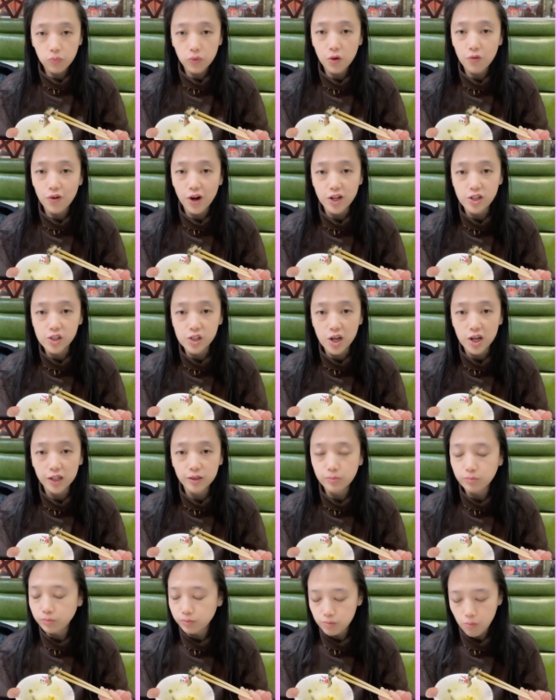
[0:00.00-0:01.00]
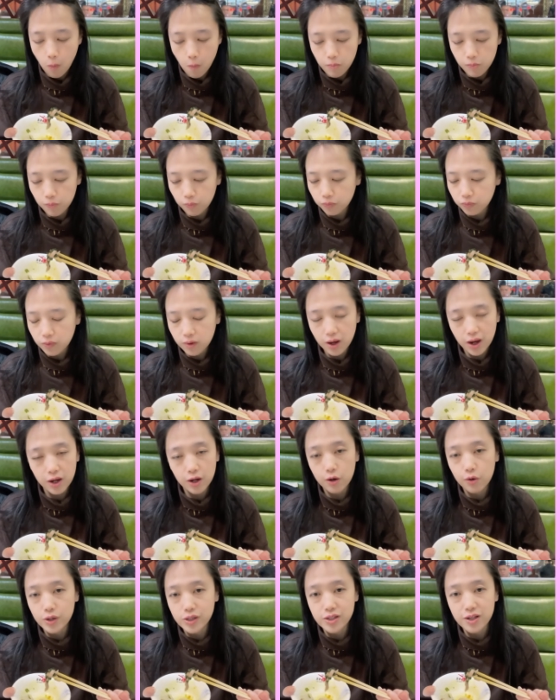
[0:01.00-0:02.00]
The rice cake, I
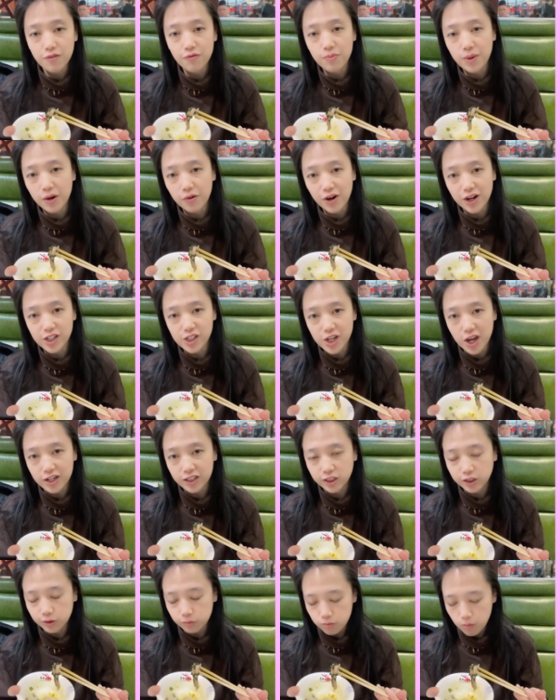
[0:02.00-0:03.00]
always love my rice cakes.